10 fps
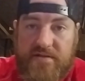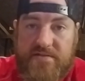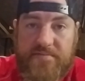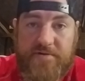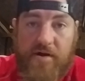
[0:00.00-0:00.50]
and
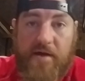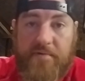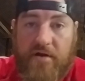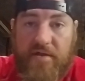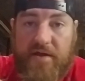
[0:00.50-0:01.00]
subscribe
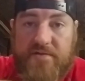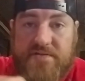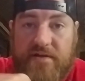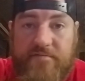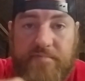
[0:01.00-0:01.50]
and all that good
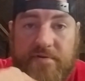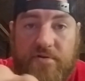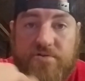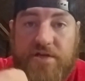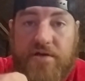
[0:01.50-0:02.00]
stuff. But
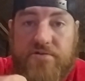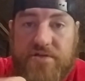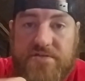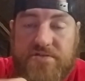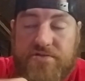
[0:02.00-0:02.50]
go check out
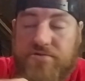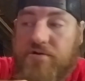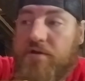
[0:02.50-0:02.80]
Justin True.